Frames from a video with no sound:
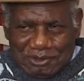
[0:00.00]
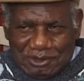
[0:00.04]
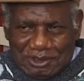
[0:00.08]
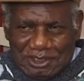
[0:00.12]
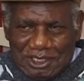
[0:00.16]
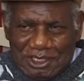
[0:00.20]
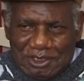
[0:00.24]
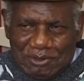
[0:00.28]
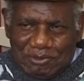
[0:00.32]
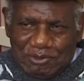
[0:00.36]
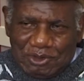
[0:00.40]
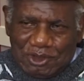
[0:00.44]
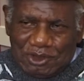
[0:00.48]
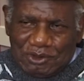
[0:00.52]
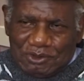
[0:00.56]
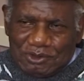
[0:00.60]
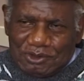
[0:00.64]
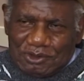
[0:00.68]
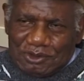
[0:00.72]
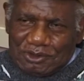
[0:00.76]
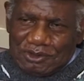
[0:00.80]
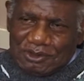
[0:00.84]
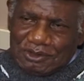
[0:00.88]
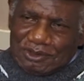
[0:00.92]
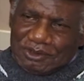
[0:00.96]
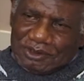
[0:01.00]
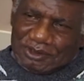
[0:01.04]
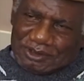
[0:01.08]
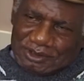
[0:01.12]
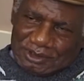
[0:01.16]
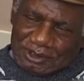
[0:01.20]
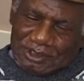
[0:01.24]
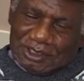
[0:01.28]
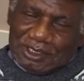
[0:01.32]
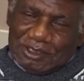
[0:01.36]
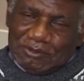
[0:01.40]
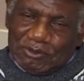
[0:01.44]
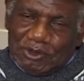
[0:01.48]
£10.
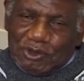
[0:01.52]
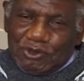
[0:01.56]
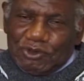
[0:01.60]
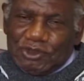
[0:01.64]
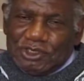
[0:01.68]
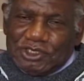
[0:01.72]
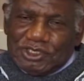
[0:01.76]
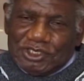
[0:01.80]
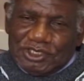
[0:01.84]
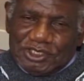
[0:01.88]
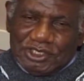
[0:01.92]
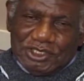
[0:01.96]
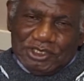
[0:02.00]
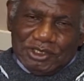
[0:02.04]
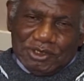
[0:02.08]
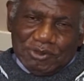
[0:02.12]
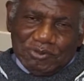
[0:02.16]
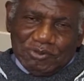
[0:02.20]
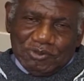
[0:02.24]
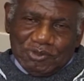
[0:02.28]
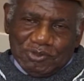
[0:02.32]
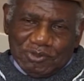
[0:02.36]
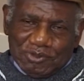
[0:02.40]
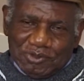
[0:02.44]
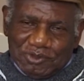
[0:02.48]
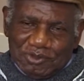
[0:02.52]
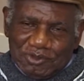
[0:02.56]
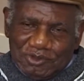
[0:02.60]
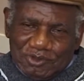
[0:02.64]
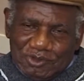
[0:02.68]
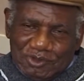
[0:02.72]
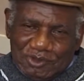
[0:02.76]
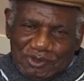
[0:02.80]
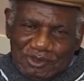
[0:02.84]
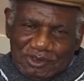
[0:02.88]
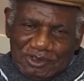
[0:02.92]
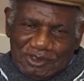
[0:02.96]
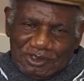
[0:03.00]
Labor was cheap.
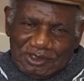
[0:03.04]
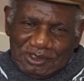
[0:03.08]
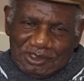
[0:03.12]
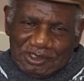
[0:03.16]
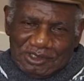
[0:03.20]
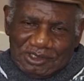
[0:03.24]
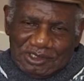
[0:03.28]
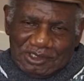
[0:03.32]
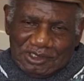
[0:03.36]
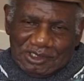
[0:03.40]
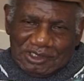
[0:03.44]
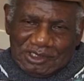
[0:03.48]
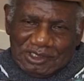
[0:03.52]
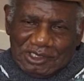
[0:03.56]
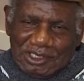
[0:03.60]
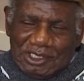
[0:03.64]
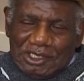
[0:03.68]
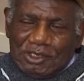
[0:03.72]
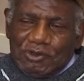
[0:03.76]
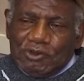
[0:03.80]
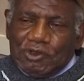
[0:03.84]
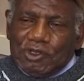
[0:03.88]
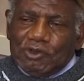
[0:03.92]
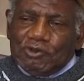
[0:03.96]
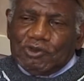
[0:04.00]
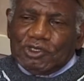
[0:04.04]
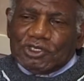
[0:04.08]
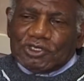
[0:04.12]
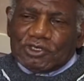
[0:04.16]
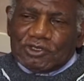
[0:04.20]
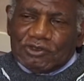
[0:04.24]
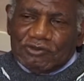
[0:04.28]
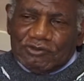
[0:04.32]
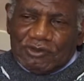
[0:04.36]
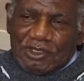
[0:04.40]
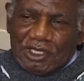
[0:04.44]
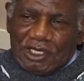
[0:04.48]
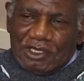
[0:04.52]
Anyway, we
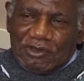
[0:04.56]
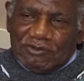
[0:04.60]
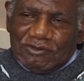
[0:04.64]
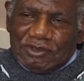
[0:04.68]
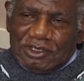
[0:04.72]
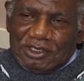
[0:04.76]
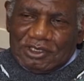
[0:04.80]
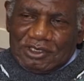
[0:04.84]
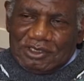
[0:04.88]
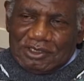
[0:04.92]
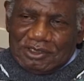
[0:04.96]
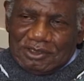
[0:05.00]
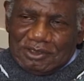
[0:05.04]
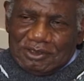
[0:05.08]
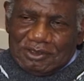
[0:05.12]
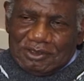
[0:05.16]
survived it.